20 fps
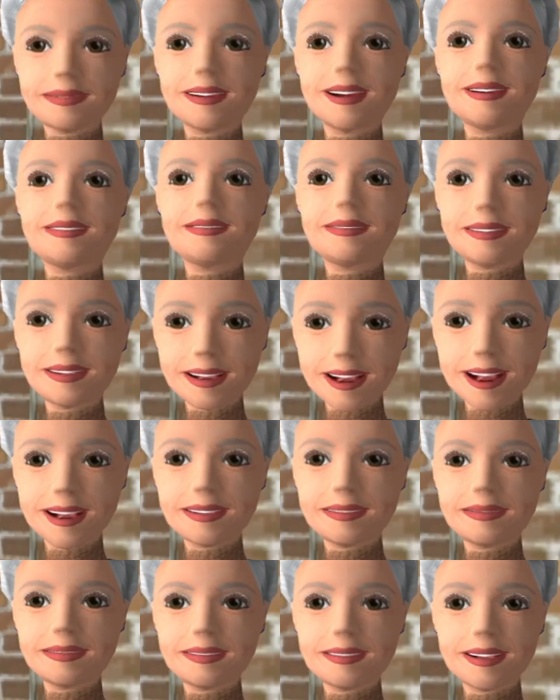
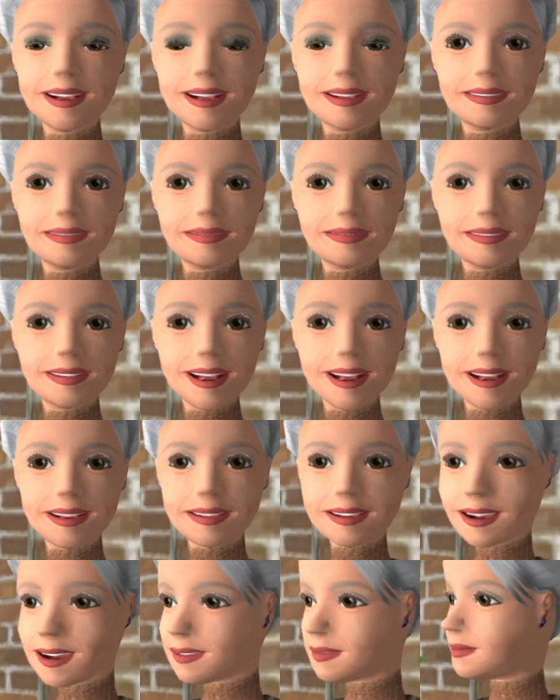Excellent work,
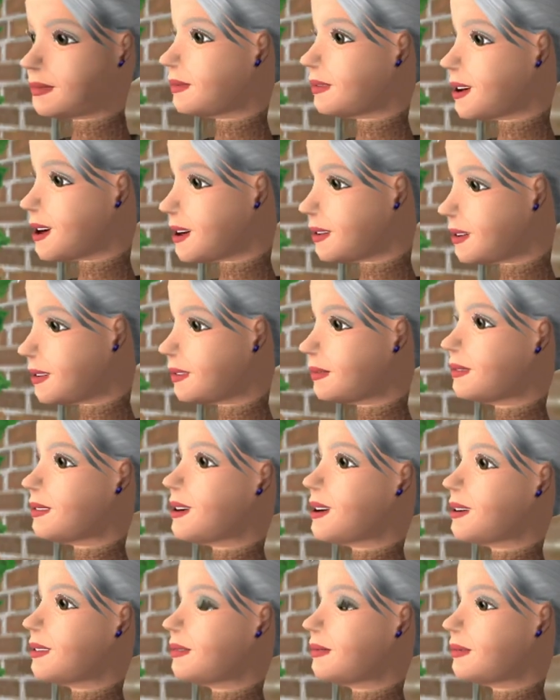Barbie. You have
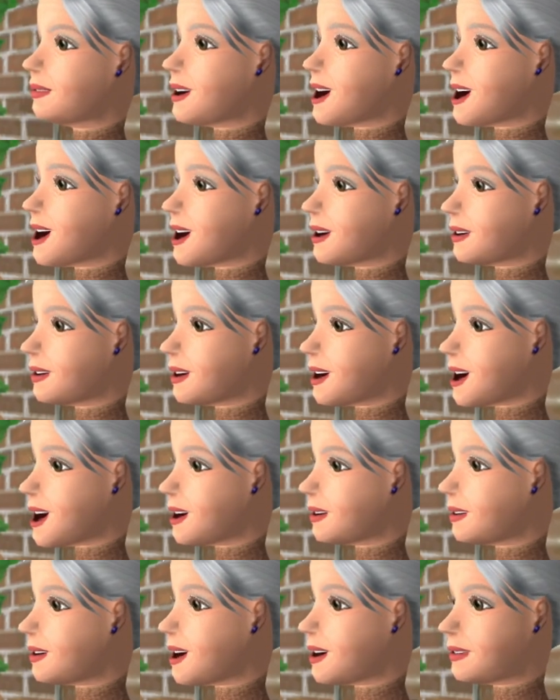found all the
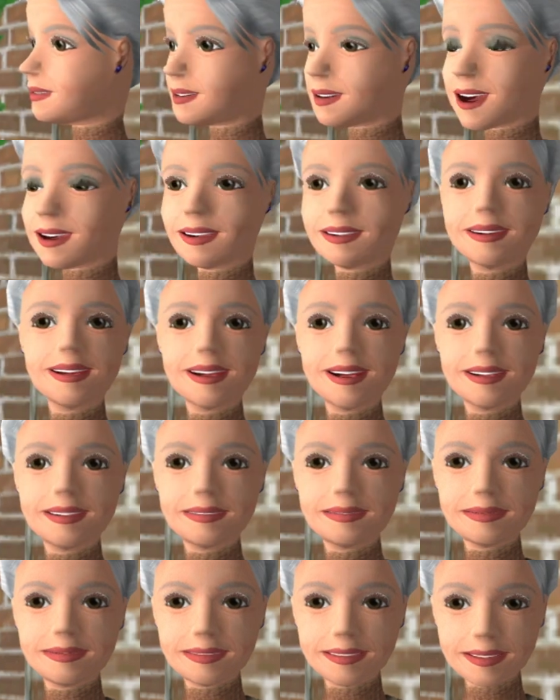missing
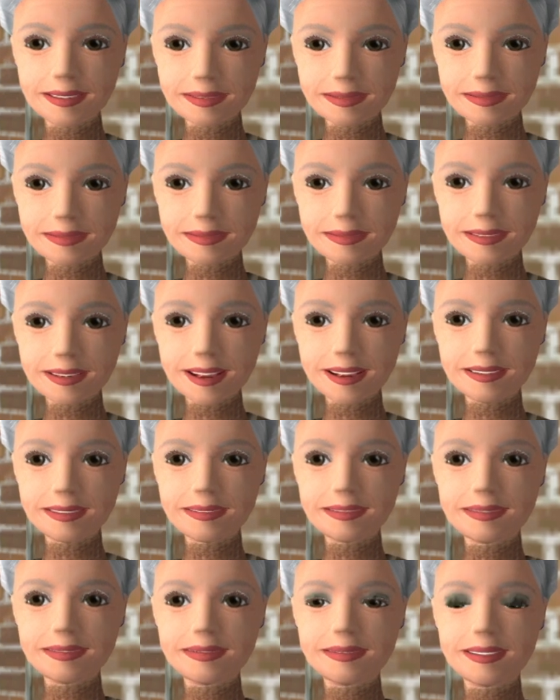horses.
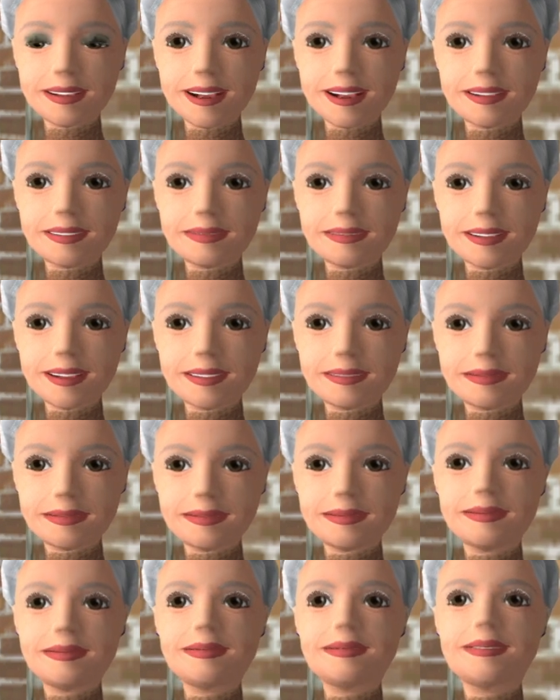Oh, thank you.
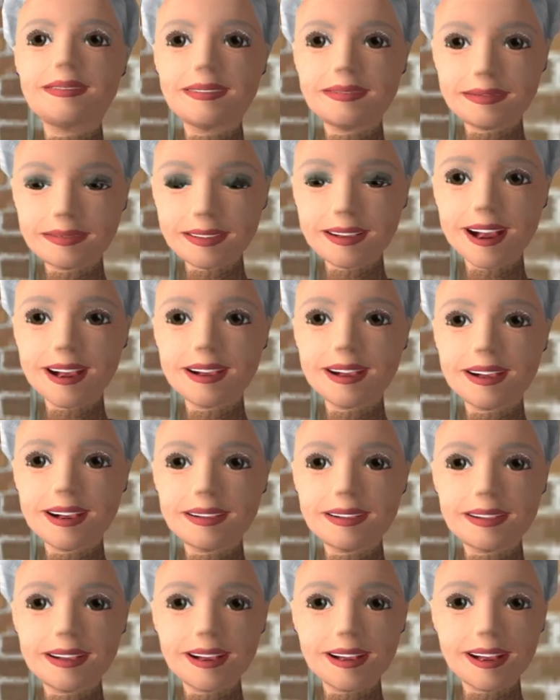The
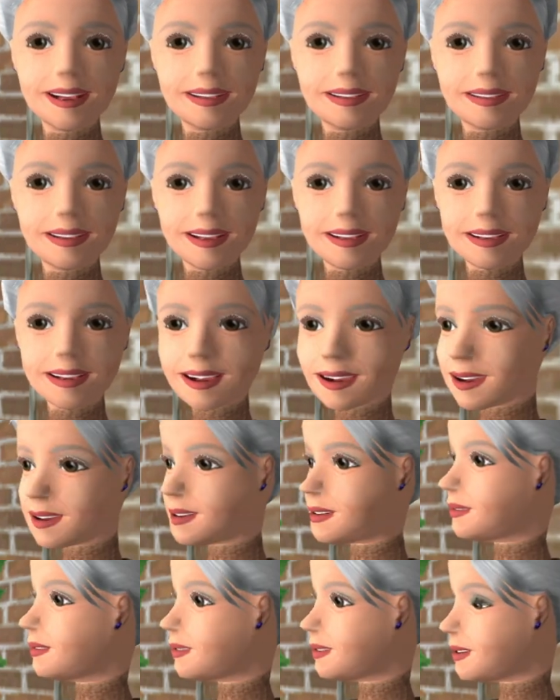Silver Valley Gardens
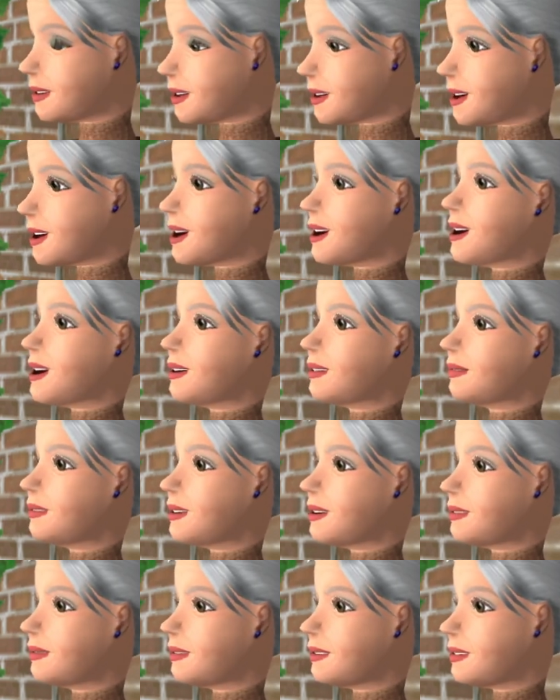is now
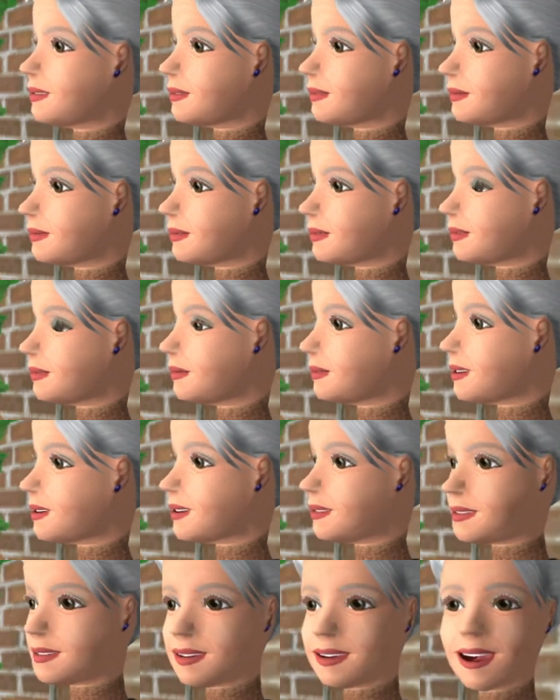open. You
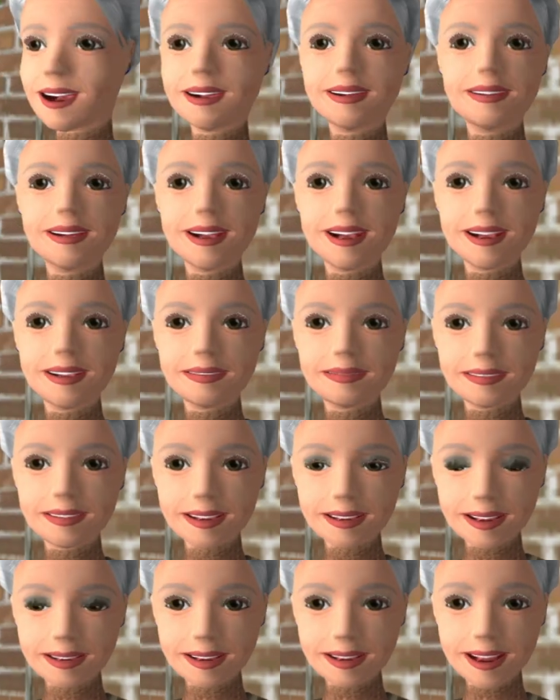can go there and
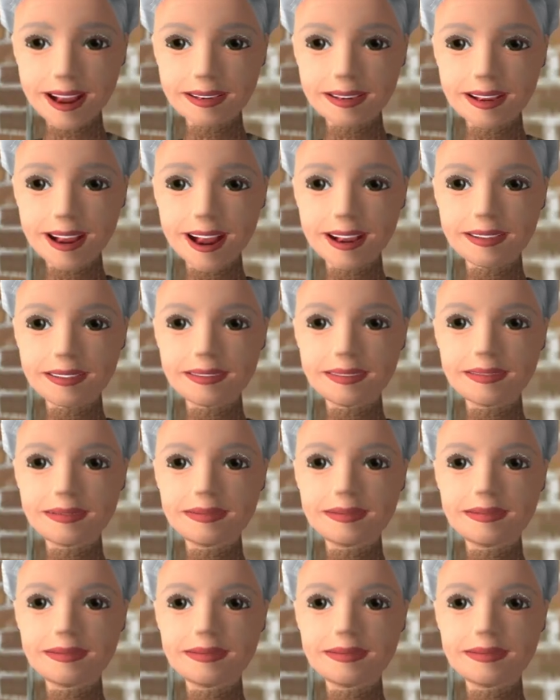play with your horse.